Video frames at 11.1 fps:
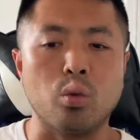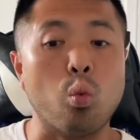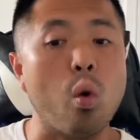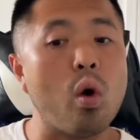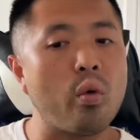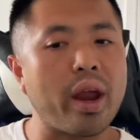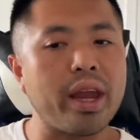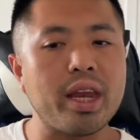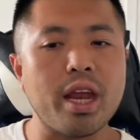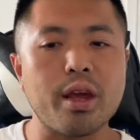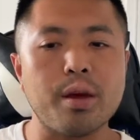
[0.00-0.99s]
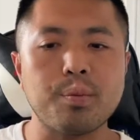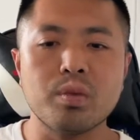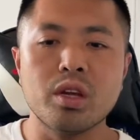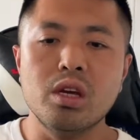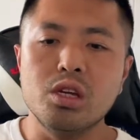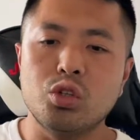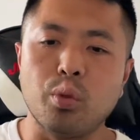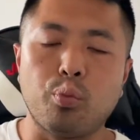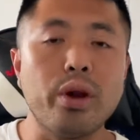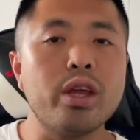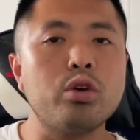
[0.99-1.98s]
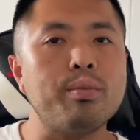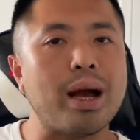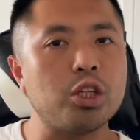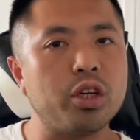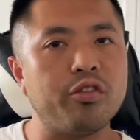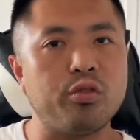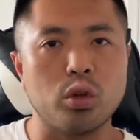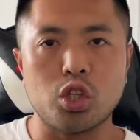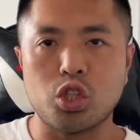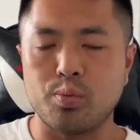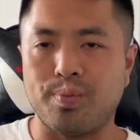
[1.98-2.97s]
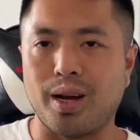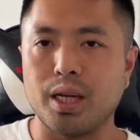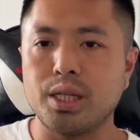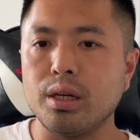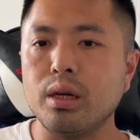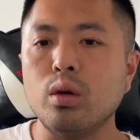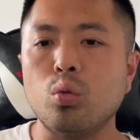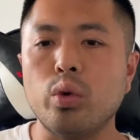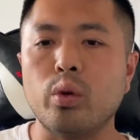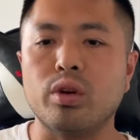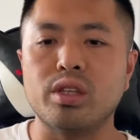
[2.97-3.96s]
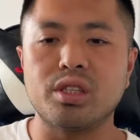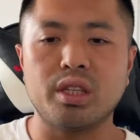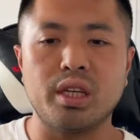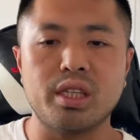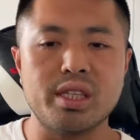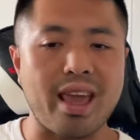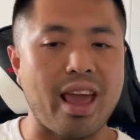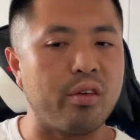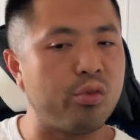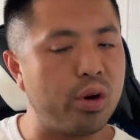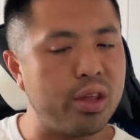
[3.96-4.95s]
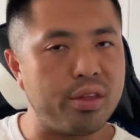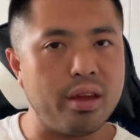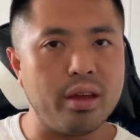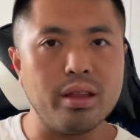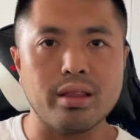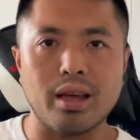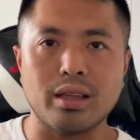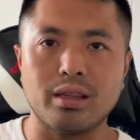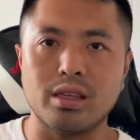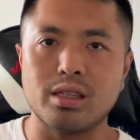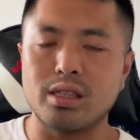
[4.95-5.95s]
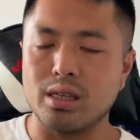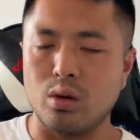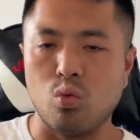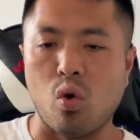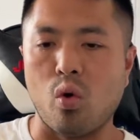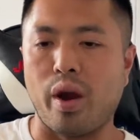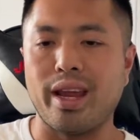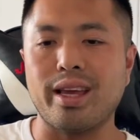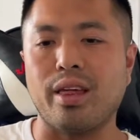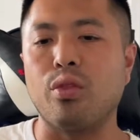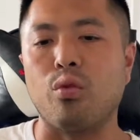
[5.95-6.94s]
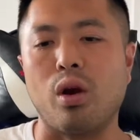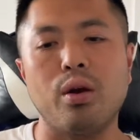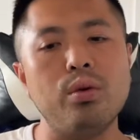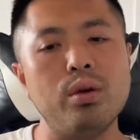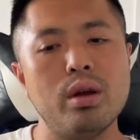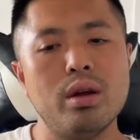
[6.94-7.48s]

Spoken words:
Walrein here. So pretty good matchup for the Spider. We resist everything that this Walrein can throw.